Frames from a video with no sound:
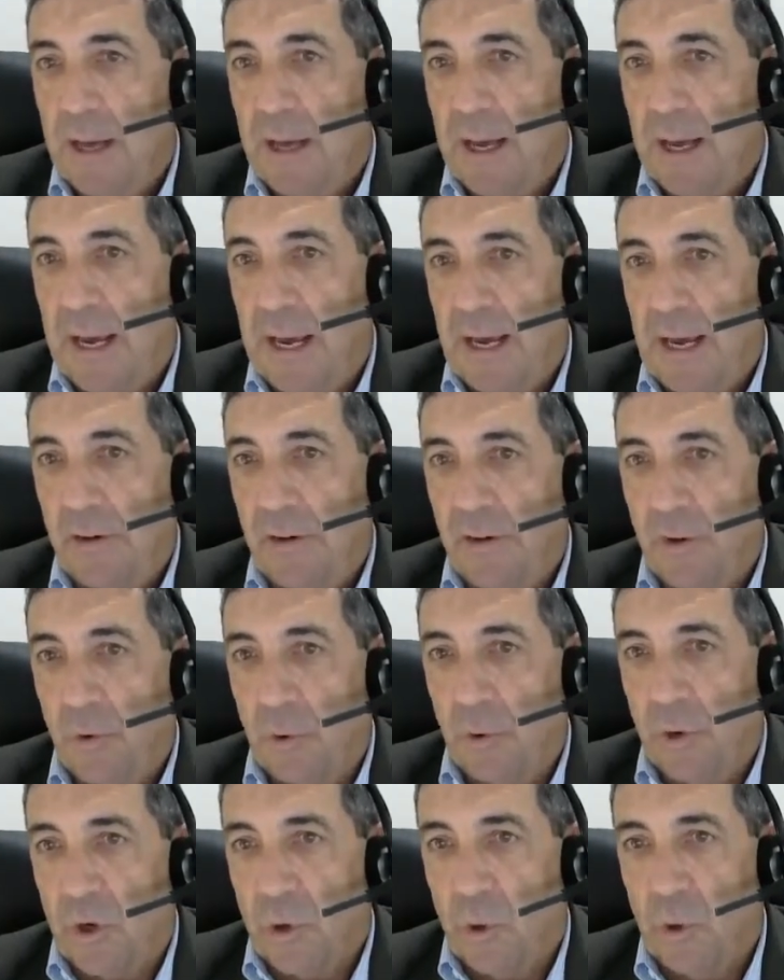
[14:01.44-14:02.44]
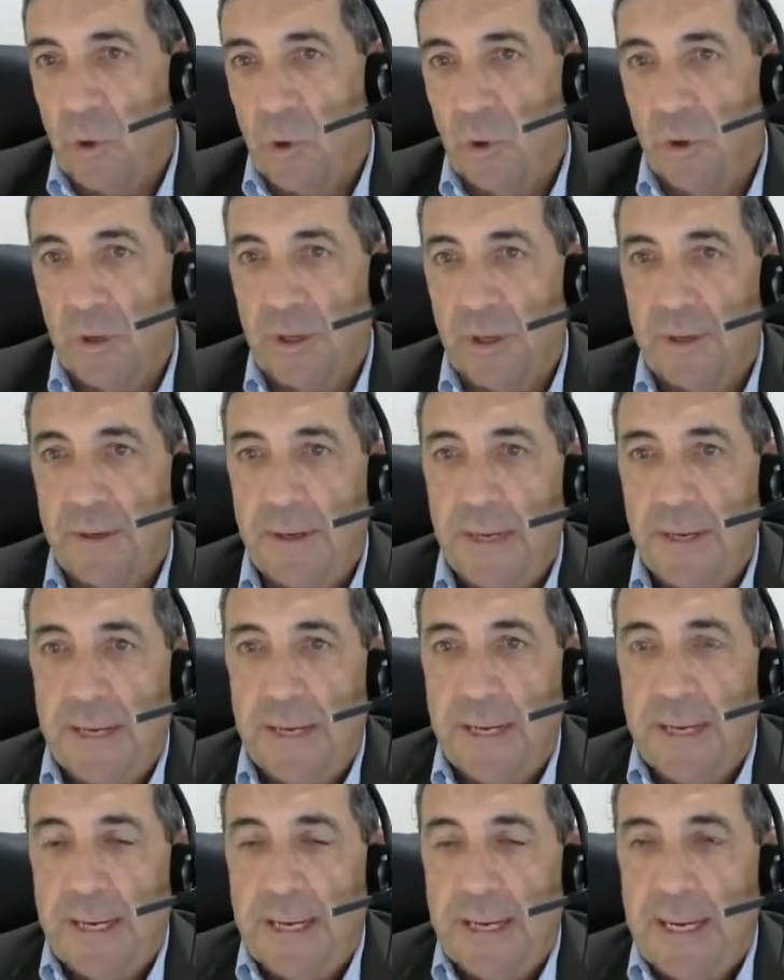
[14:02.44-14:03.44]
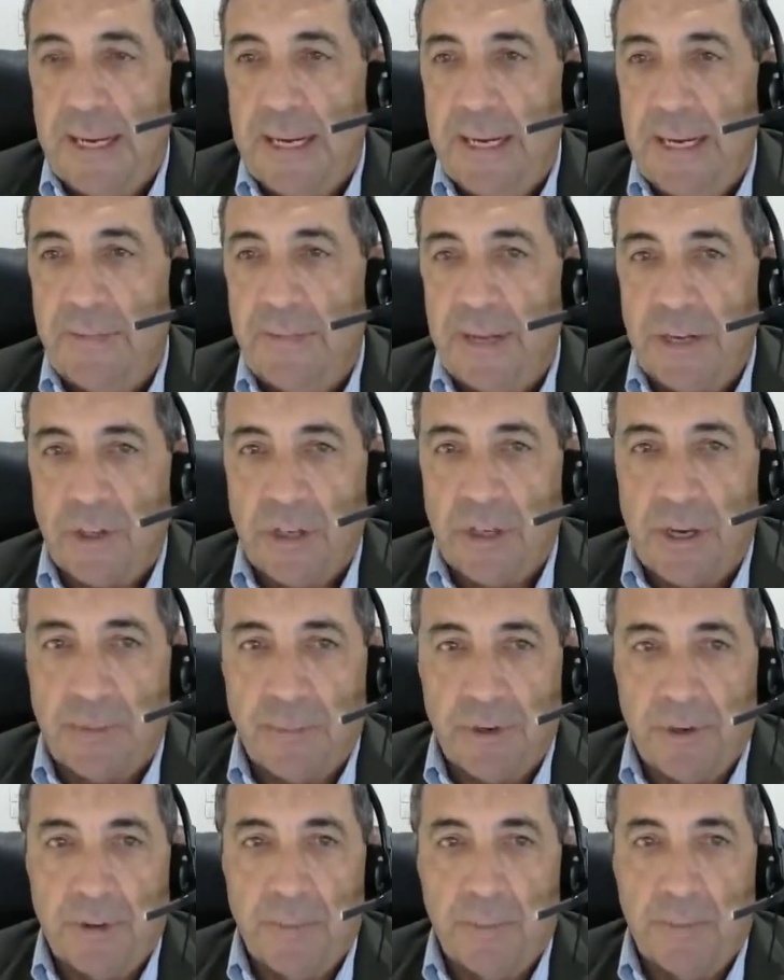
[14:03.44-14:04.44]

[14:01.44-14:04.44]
And you'll recall that in that chapter,